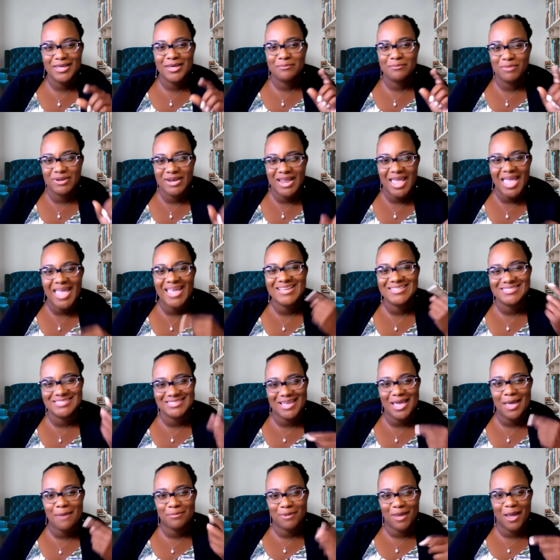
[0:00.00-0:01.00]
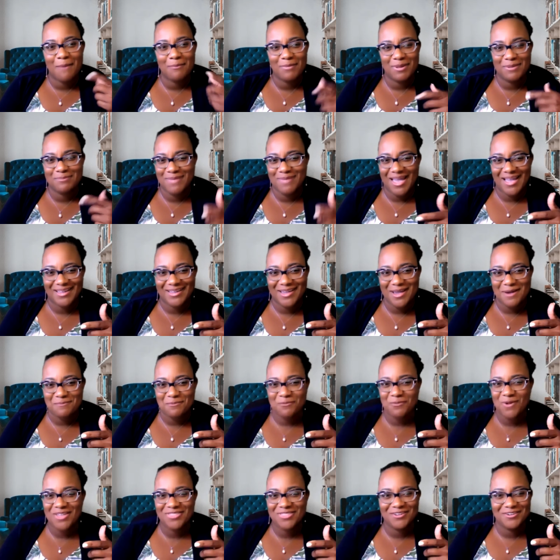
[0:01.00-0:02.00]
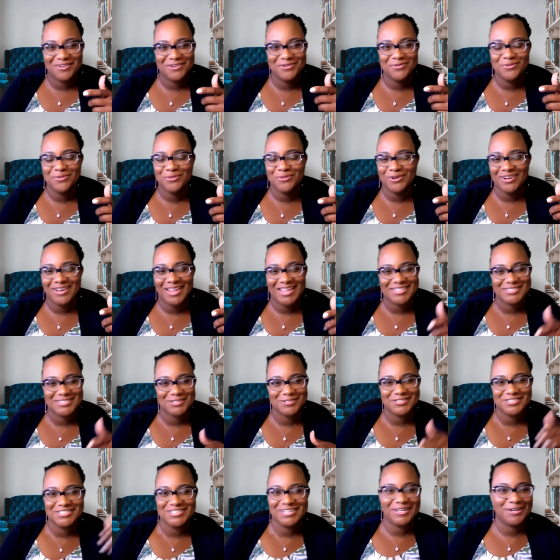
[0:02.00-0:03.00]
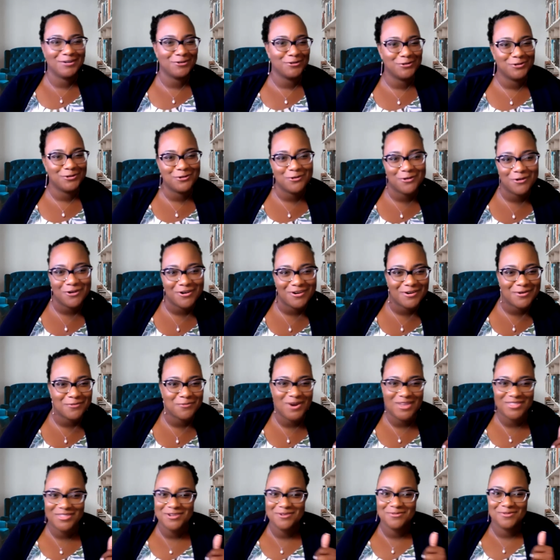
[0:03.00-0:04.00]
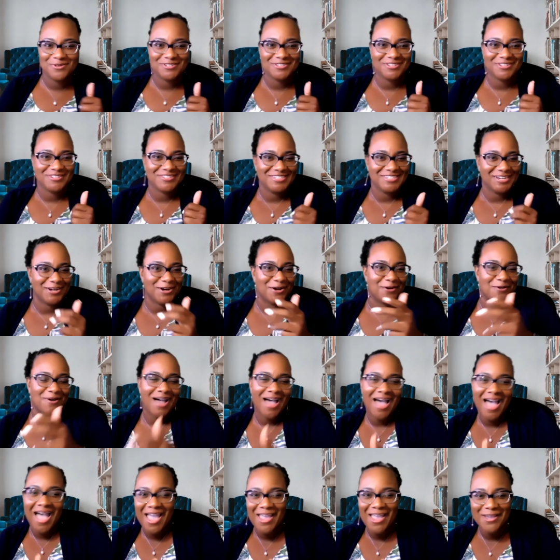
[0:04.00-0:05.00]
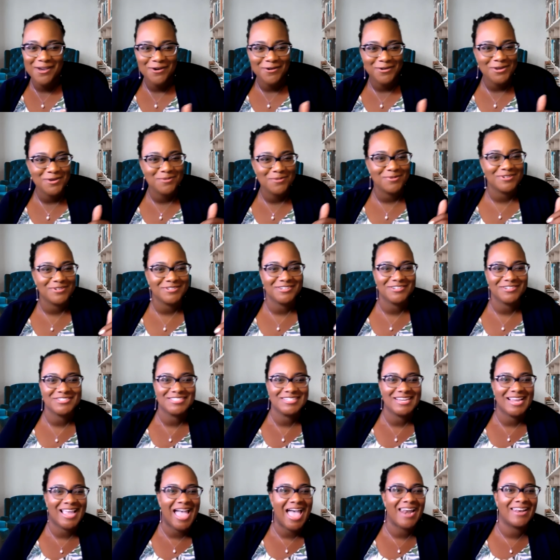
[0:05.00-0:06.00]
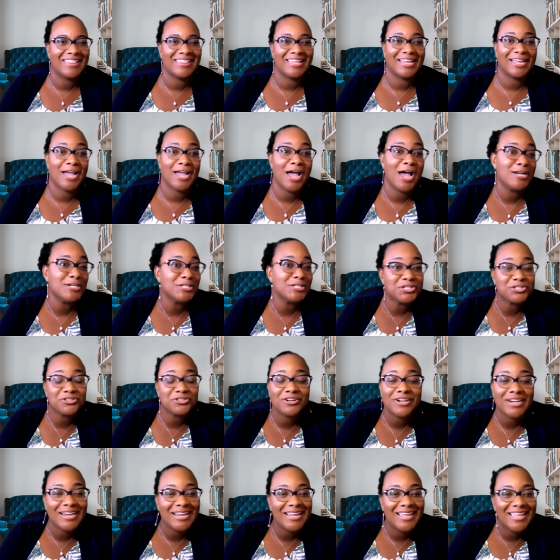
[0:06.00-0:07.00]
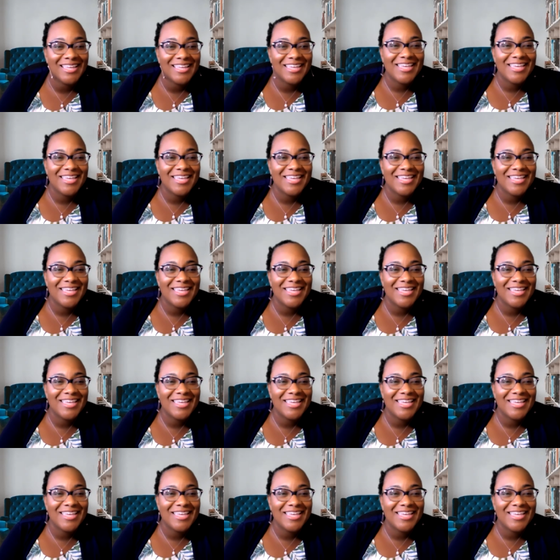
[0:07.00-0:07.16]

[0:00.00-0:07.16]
But ACE kept coming back up, whether you were like searching in New York, whether you were searching in Ohio, you were searching out of the country.